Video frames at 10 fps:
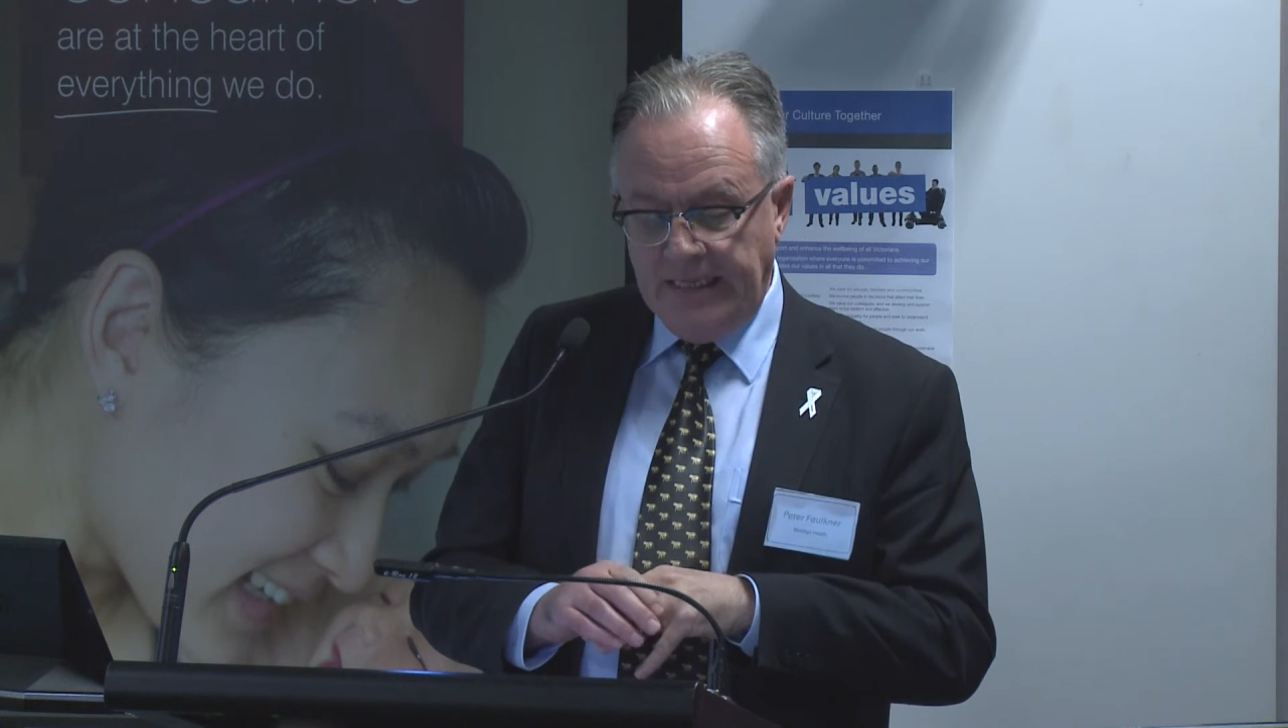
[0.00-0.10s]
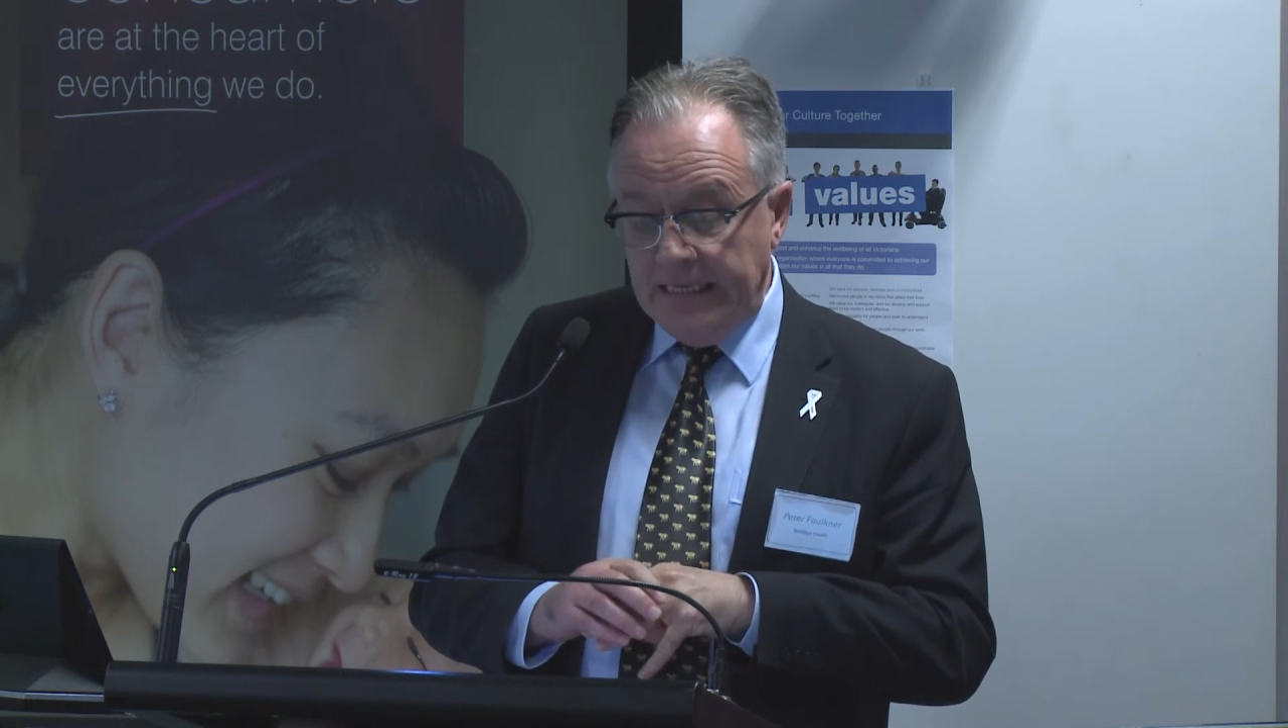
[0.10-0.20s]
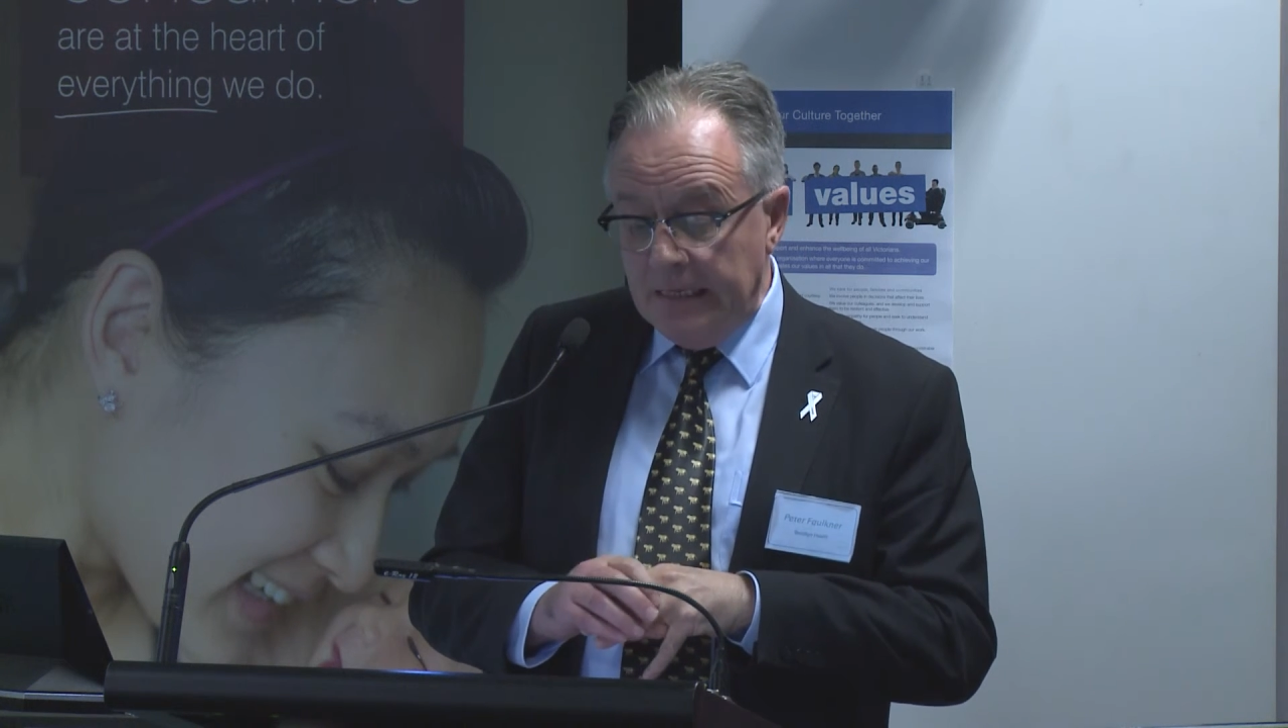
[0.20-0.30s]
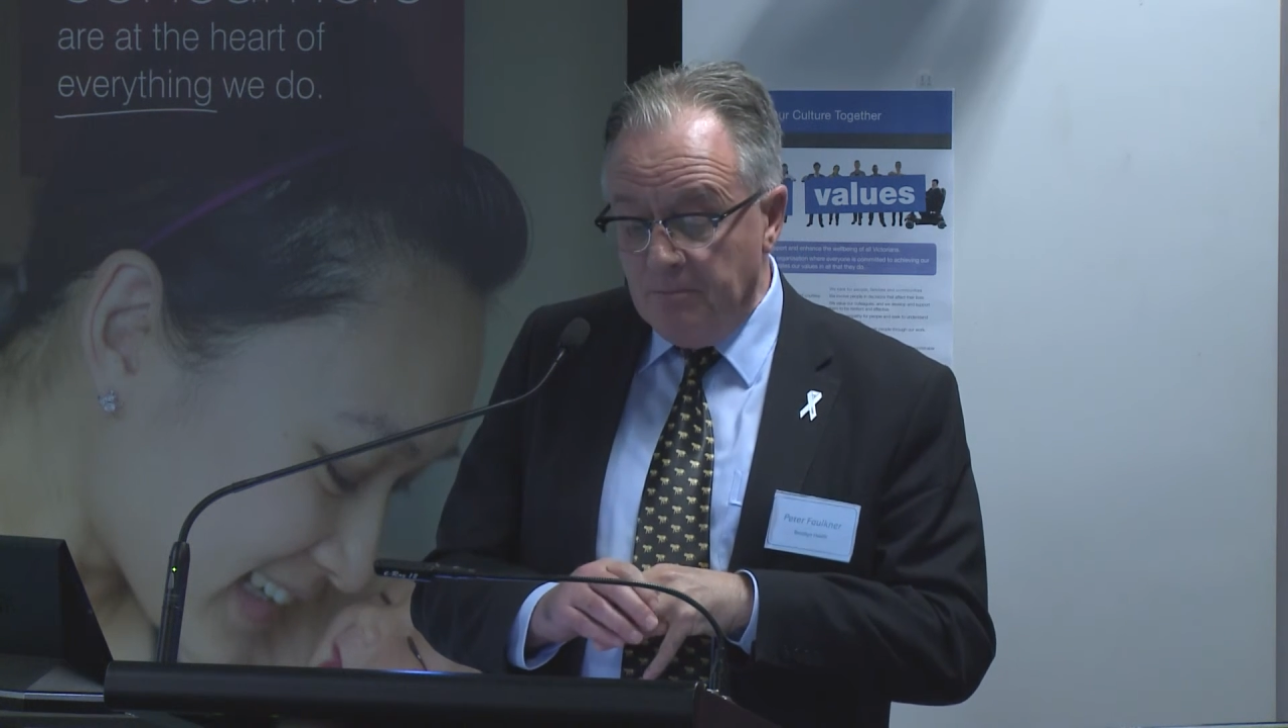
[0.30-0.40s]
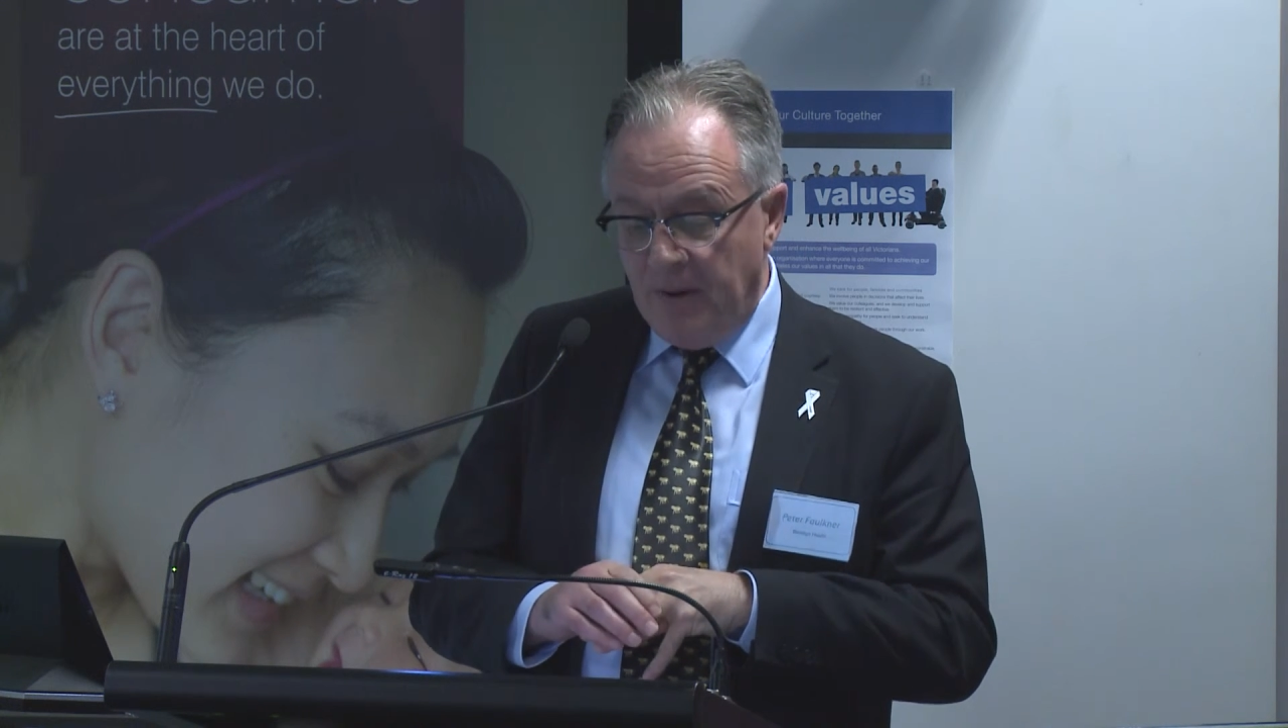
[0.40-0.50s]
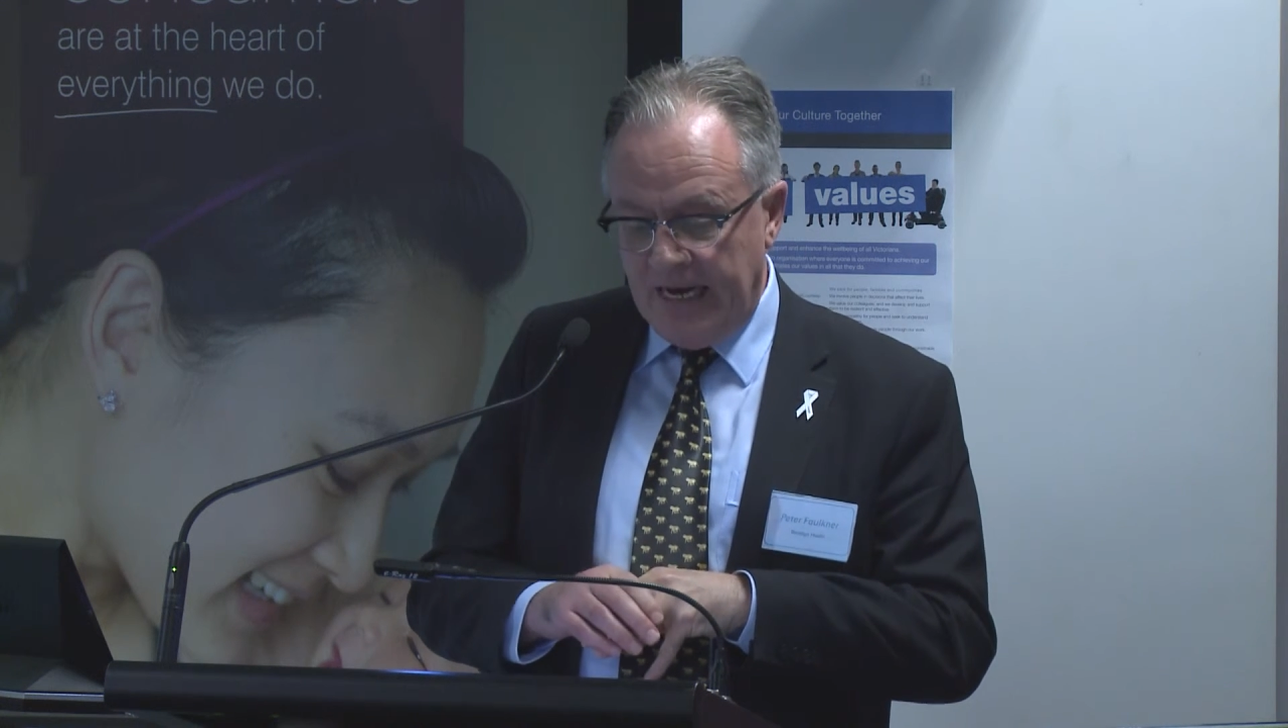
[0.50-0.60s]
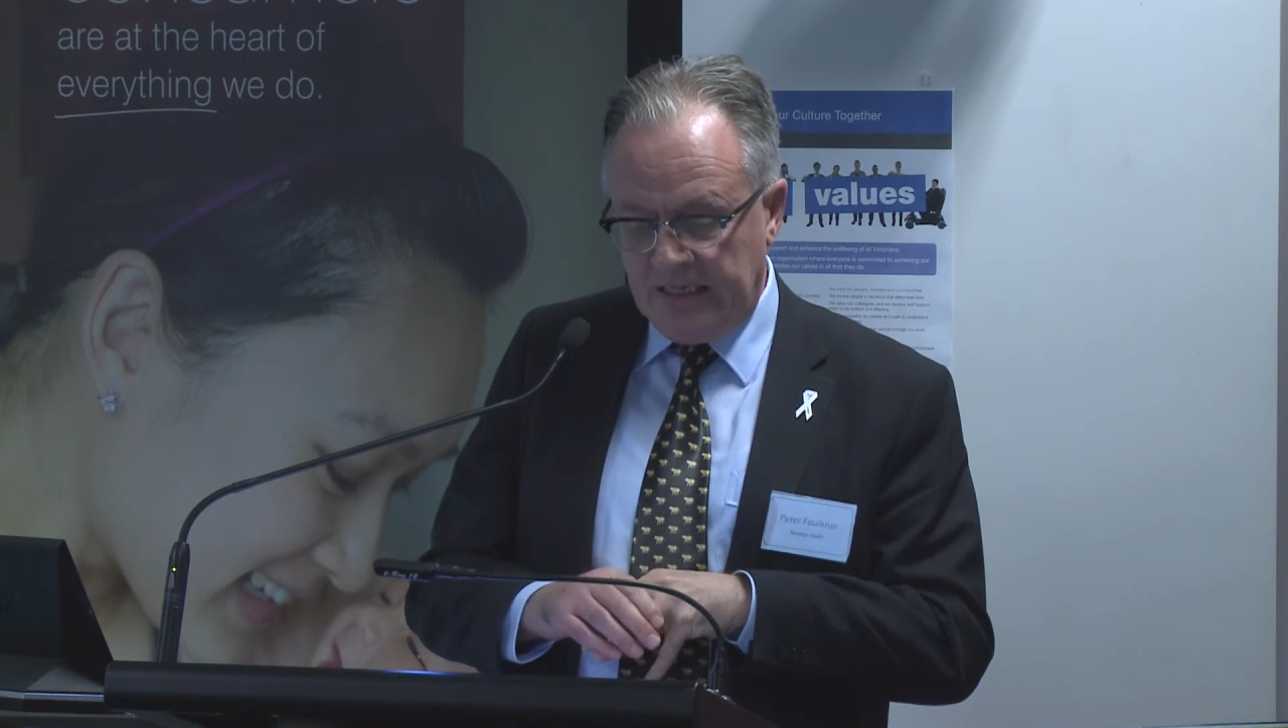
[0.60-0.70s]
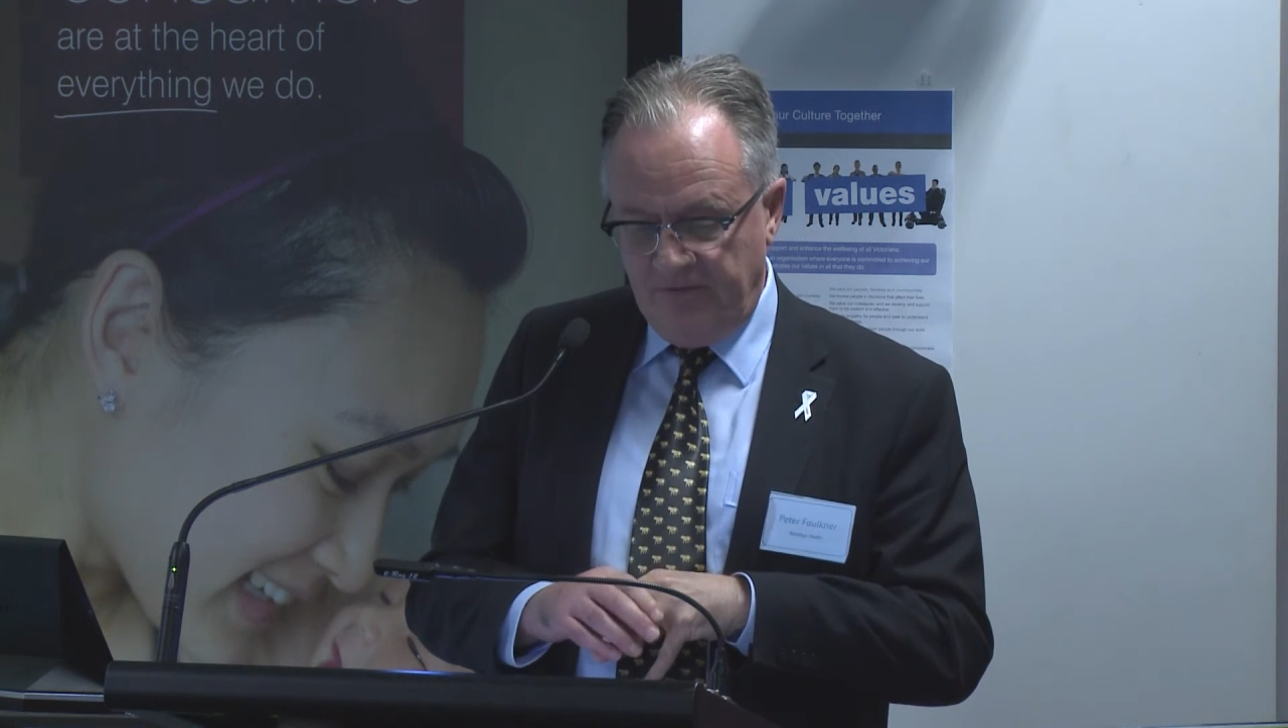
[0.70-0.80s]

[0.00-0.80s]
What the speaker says: the impact